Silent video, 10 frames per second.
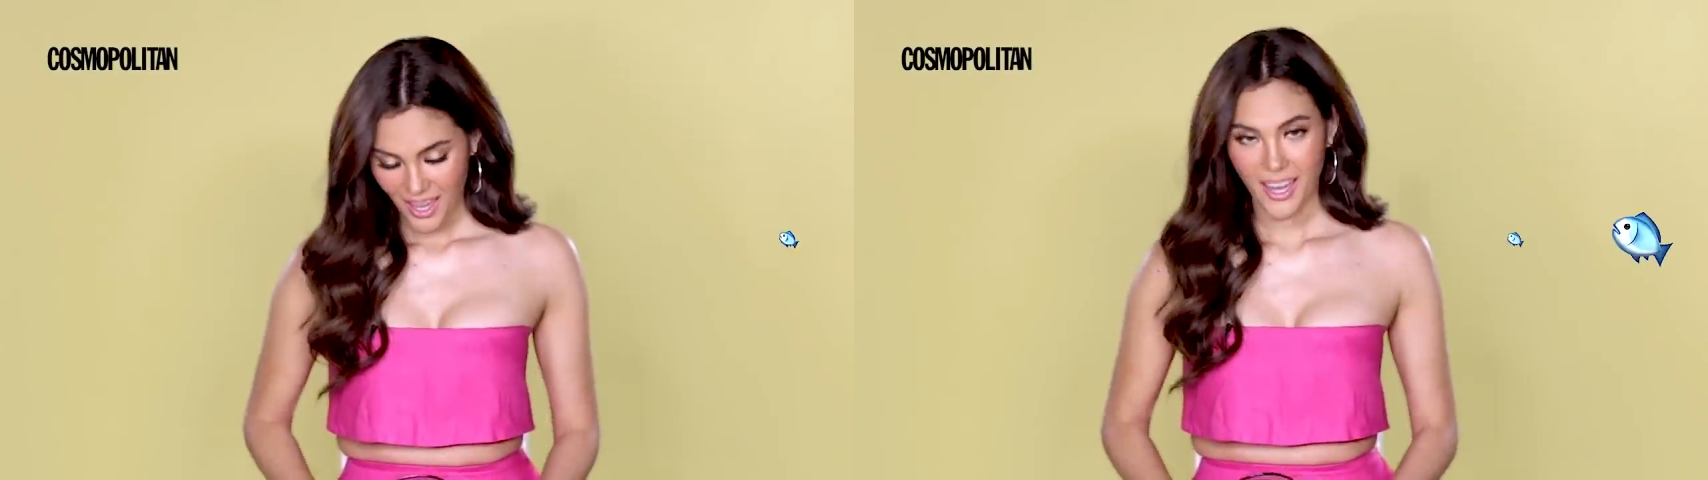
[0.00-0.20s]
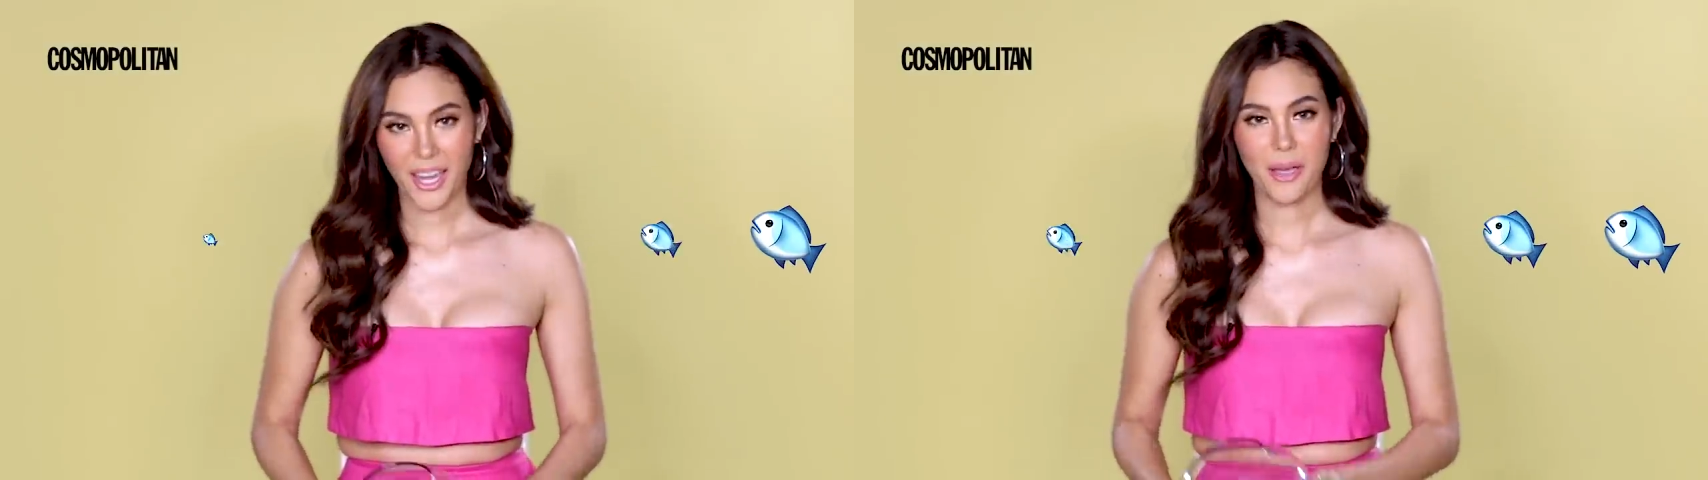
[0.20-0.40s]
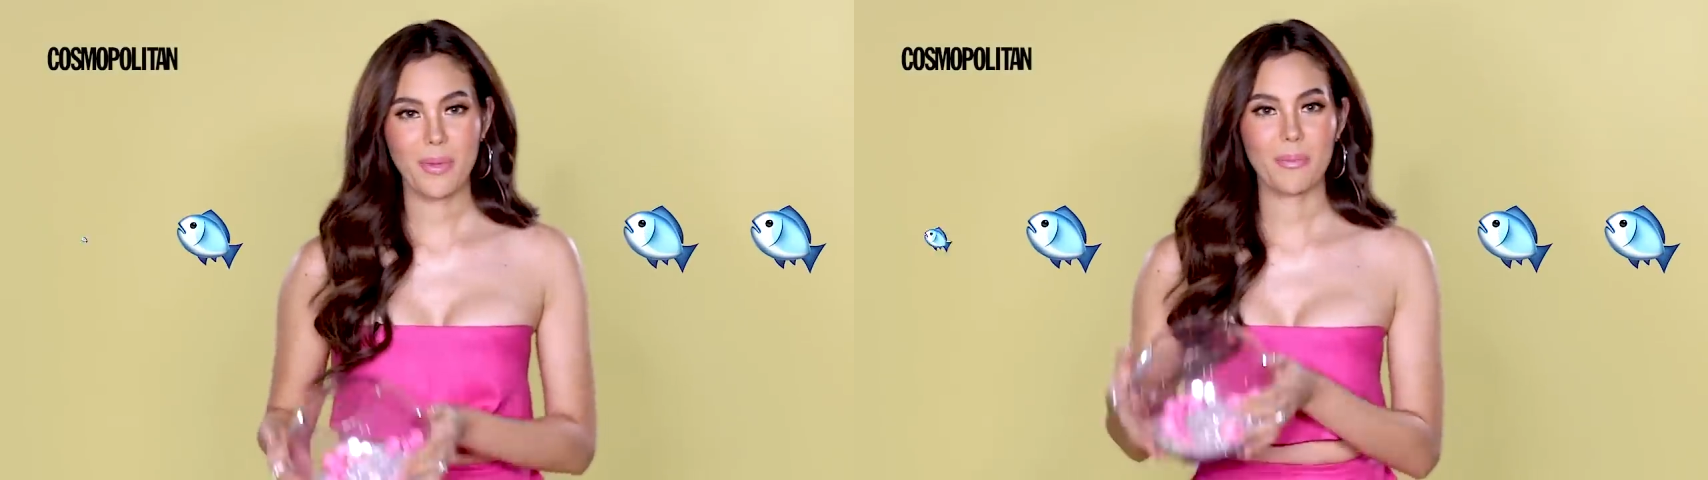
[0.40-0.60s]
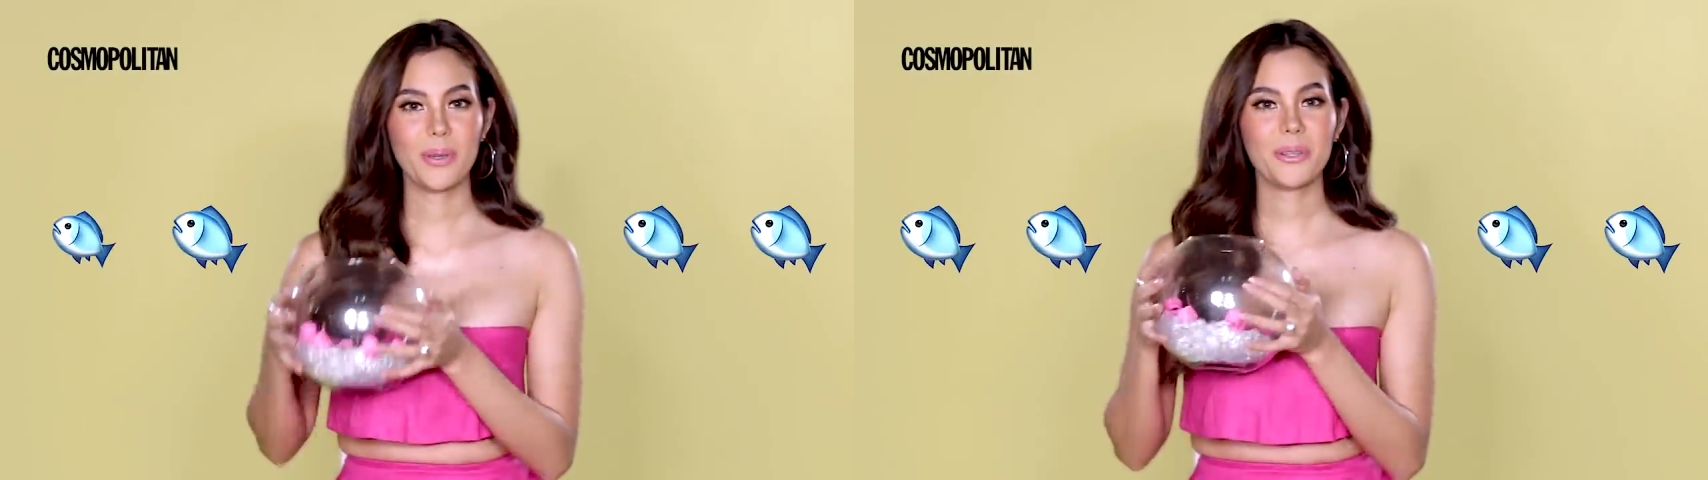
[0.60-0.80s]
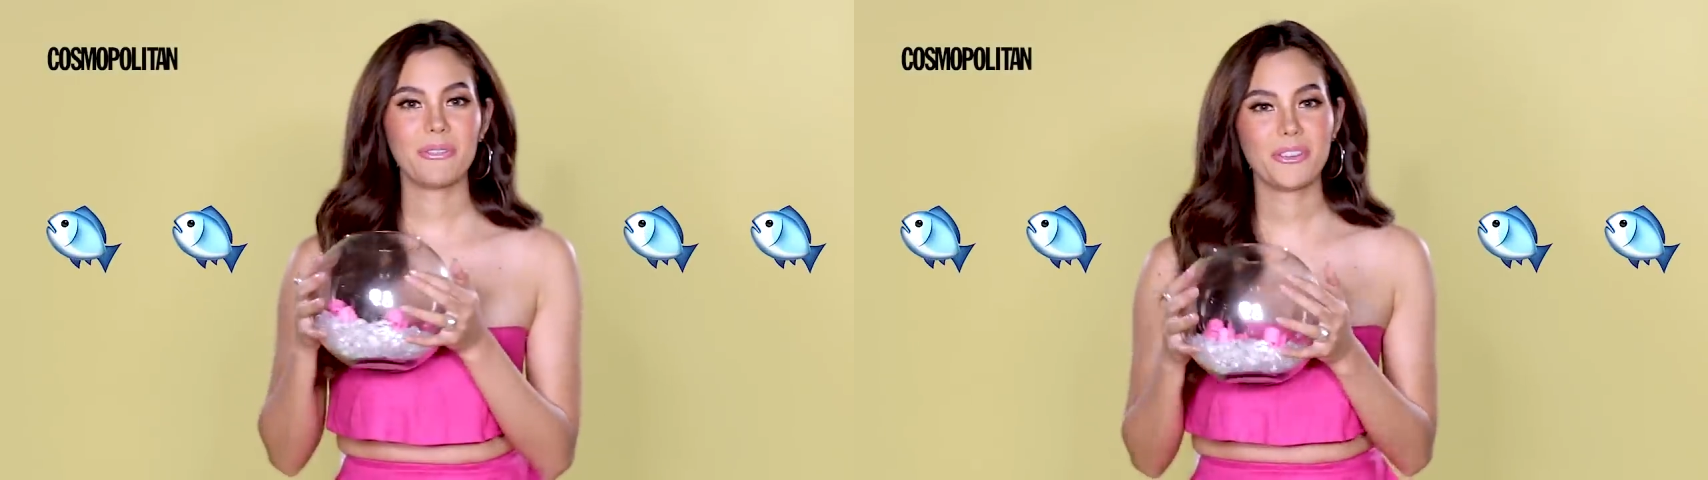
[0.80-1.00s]
I got my
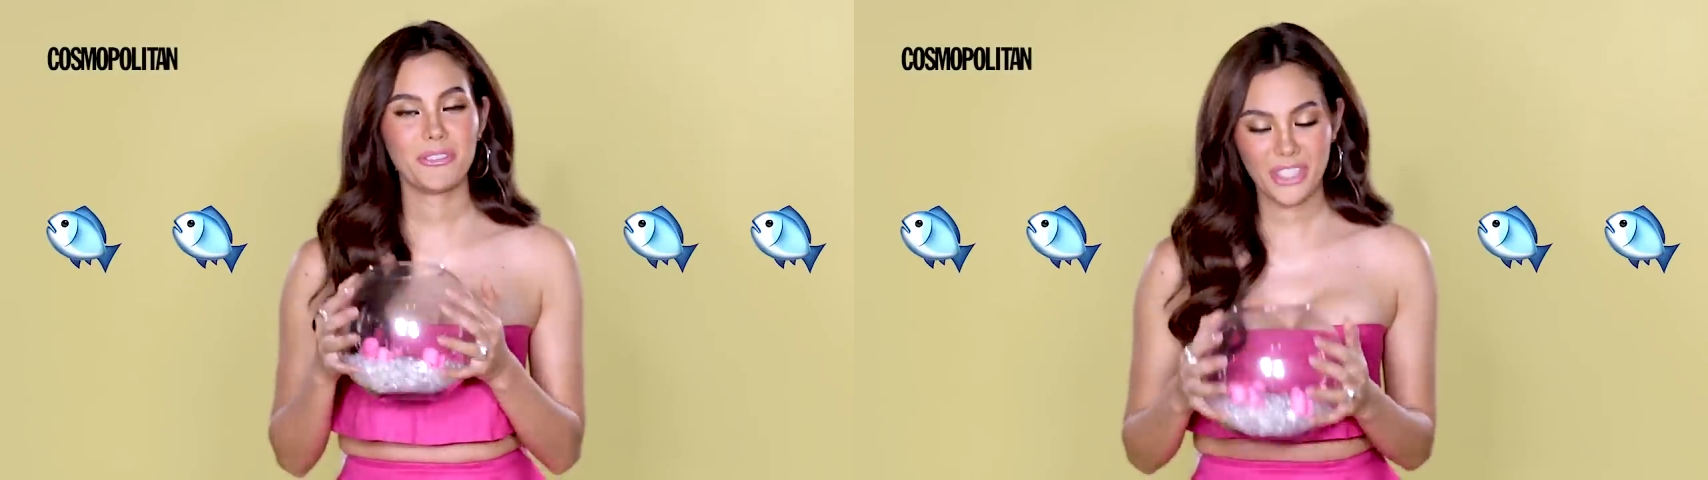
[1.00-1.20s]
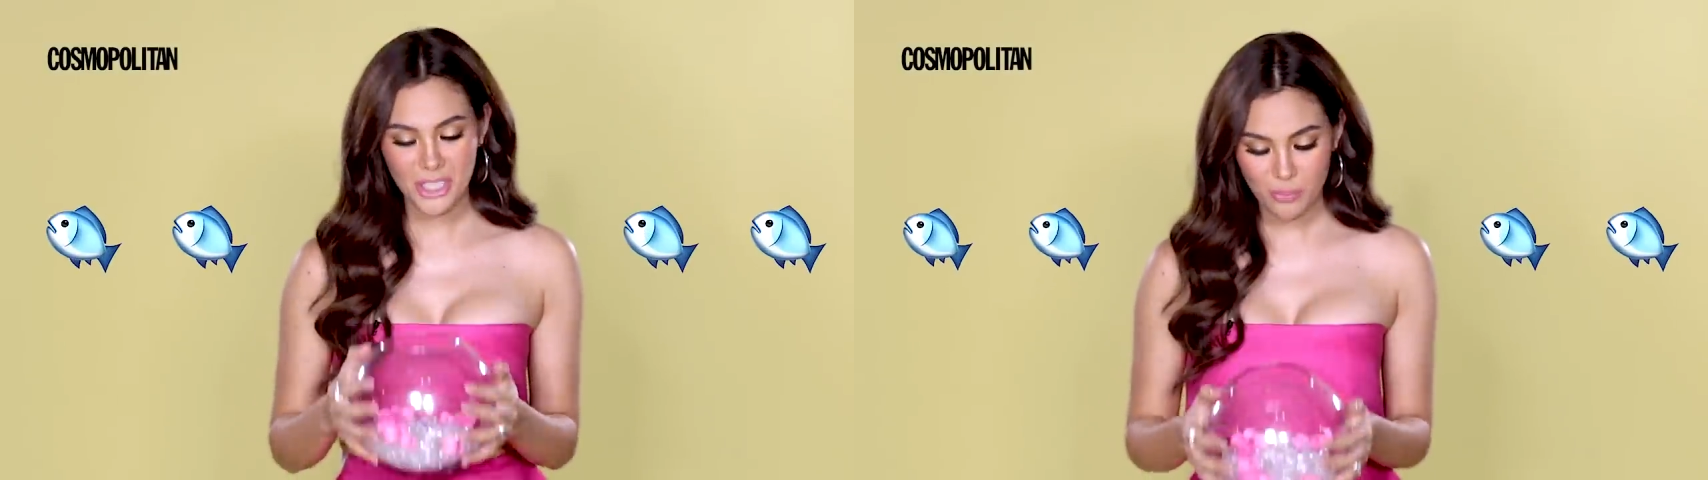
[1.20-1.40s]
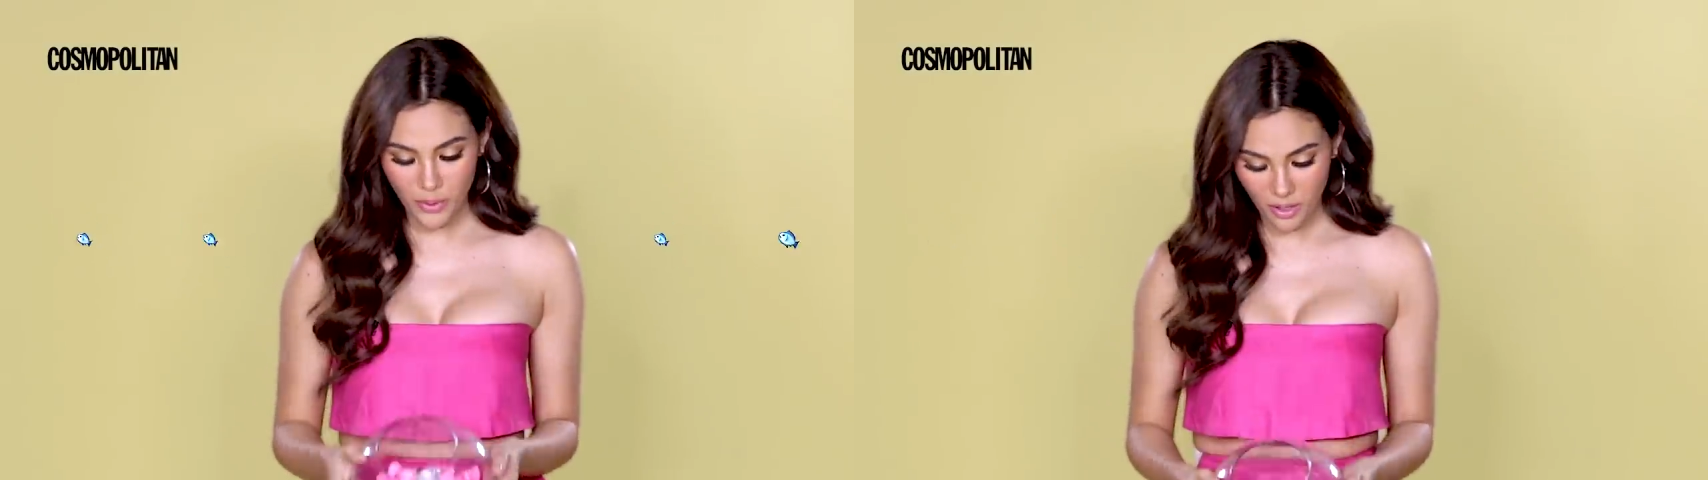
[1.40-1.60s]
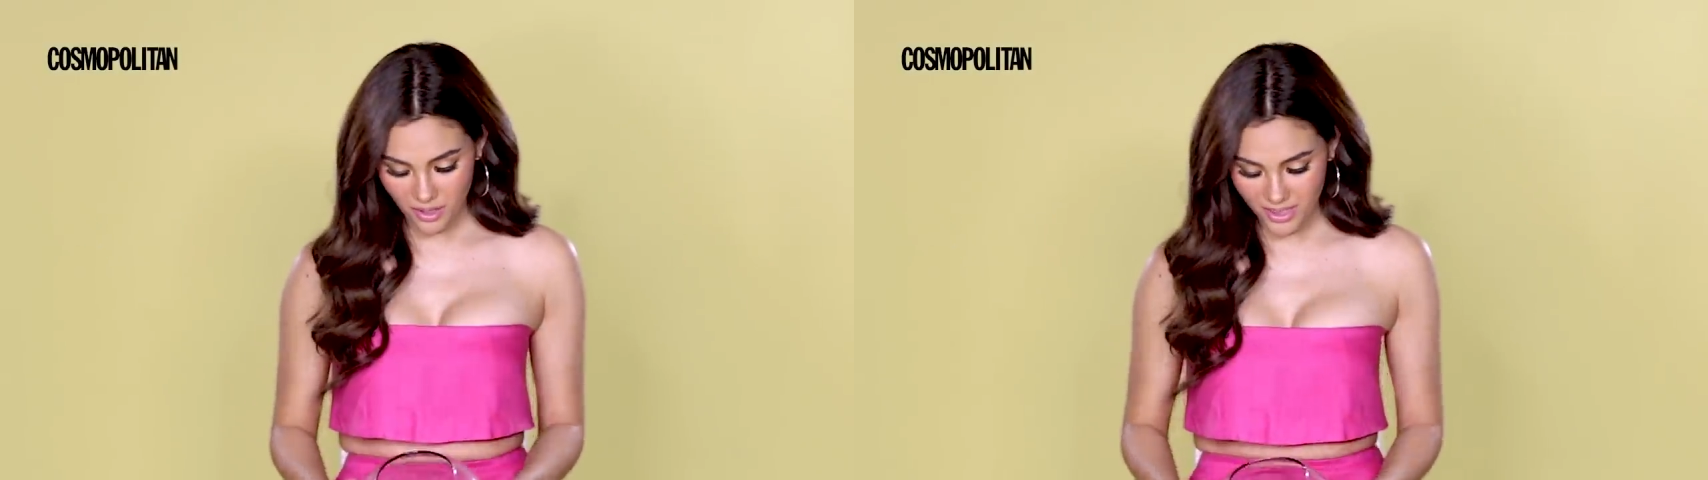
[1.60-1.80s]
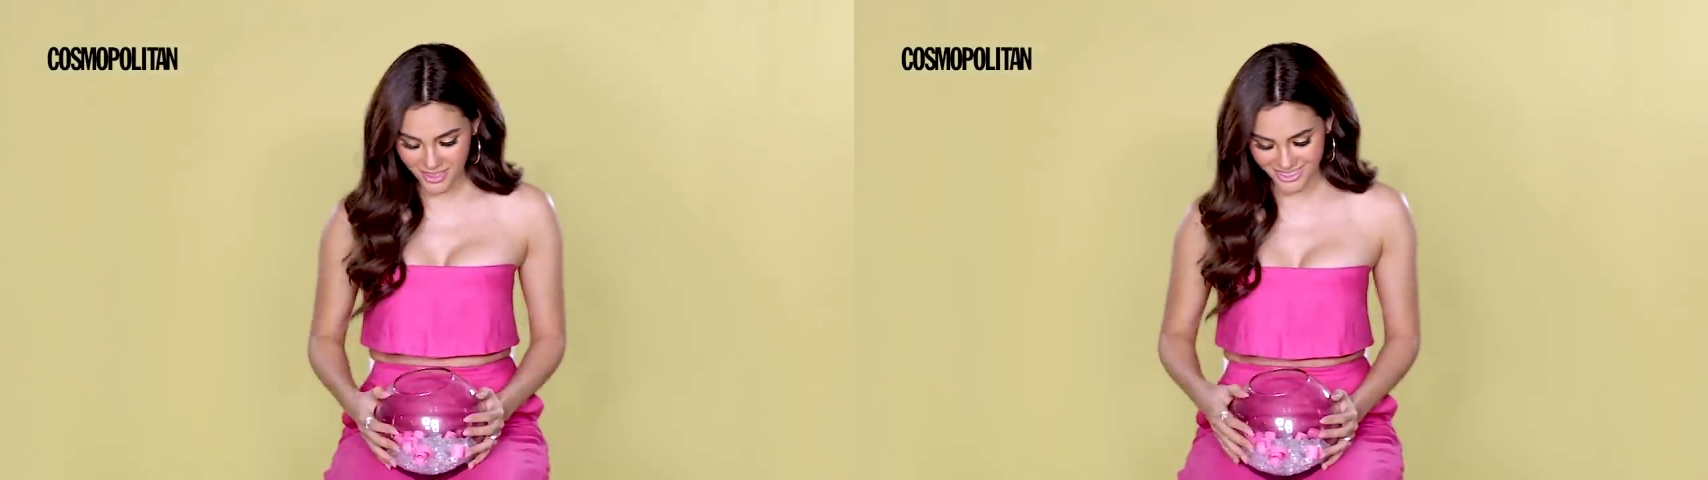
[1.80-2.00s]
beautiful fishbowl,